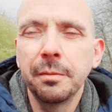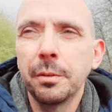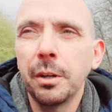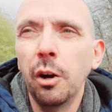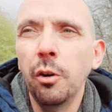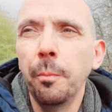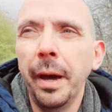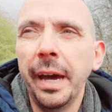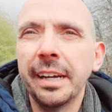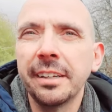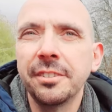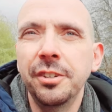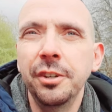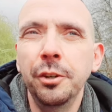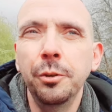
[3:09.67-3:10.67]
going back
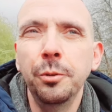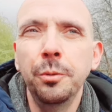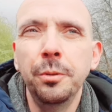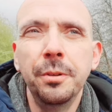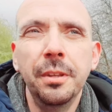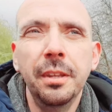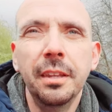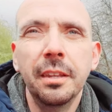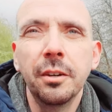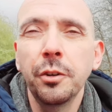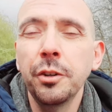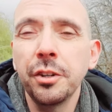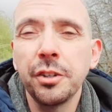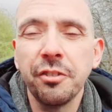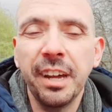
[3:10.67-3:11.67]
to
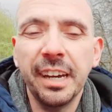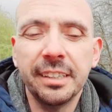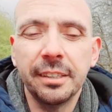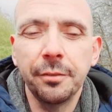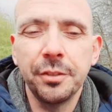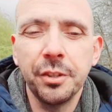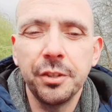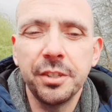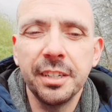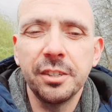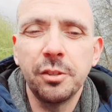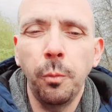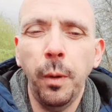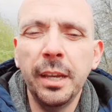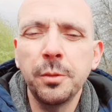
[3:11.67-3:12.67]
other directives, such as
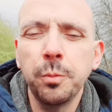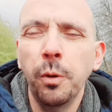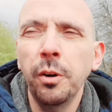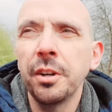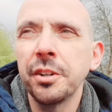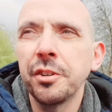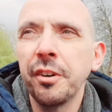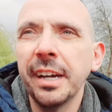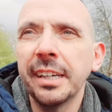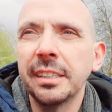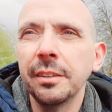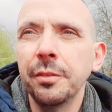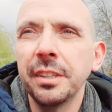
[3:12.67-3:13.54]
the wastewater directive.